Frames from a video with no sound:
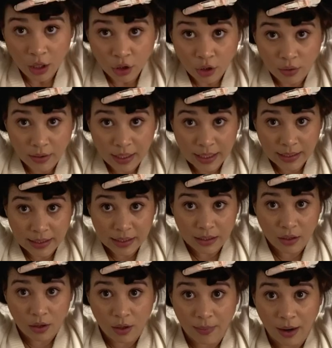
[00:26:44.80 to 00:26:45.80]
So this is
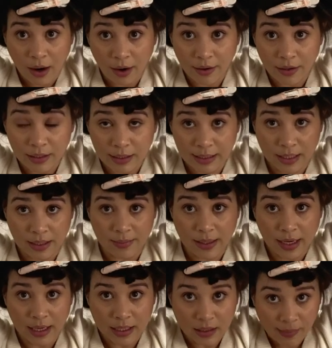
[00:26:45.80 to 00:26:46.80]
a little bit harder to see
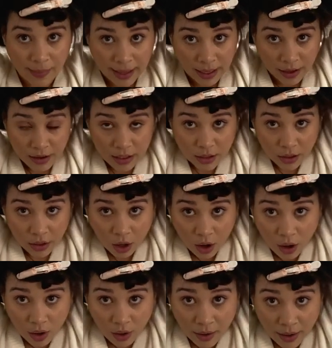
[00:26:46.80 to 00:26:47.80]
because my hair is
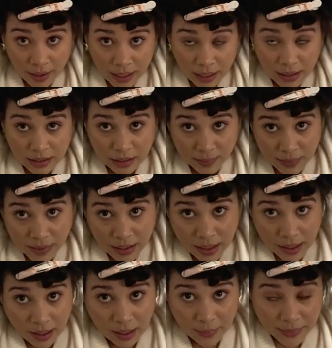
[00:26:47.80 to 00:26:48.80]
long and it's up,
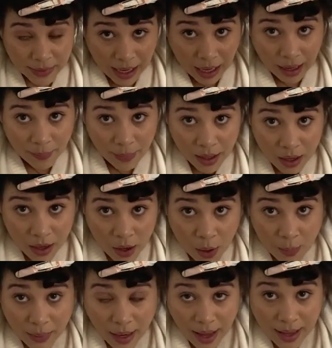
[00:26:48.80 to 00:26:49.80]
up top,
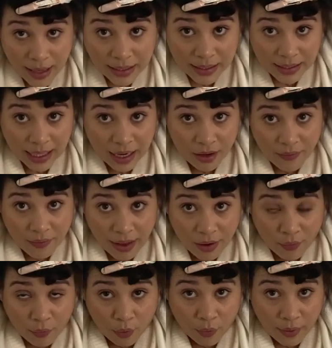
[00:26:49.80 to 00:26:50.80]
but instead of like
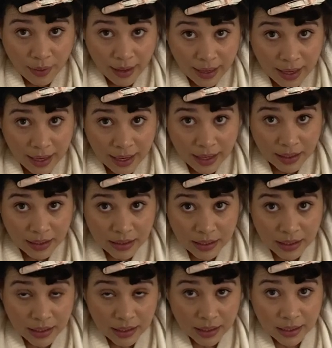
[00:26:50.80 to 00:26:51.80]
rolling it
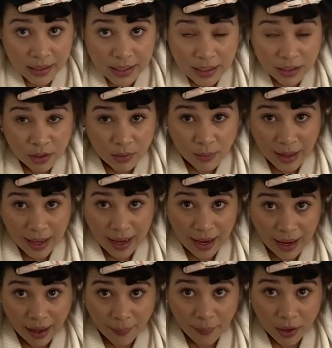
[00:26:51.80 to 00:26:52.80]
this
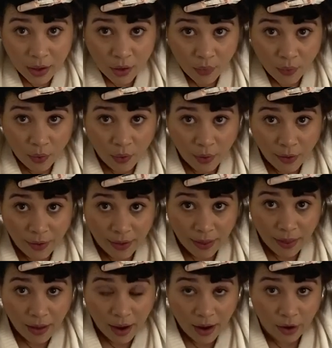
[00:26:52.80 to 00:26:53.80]
way, I'm gonna roll it
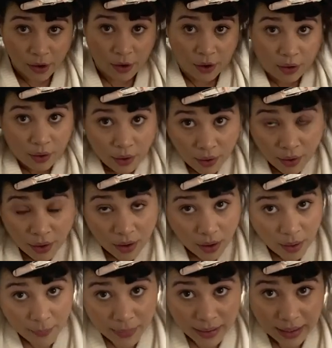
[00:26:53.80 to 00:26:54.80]
under
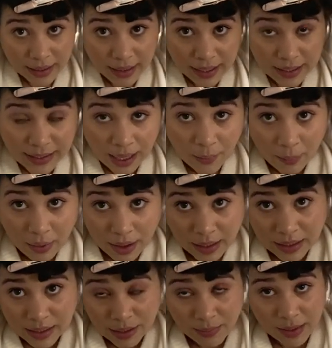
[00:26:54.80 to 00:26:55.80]
completely because I want
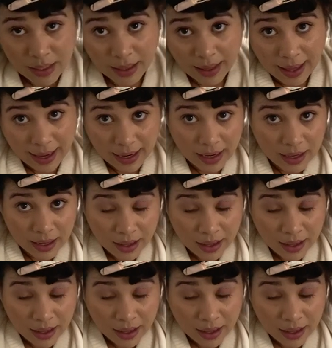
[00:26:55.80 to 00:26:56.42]
it to be like